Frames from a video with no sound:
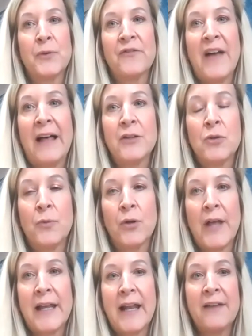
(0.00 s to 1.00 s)
super
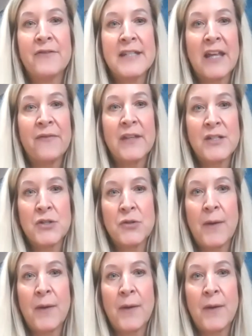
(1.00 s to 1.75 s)
valuable. And I've said this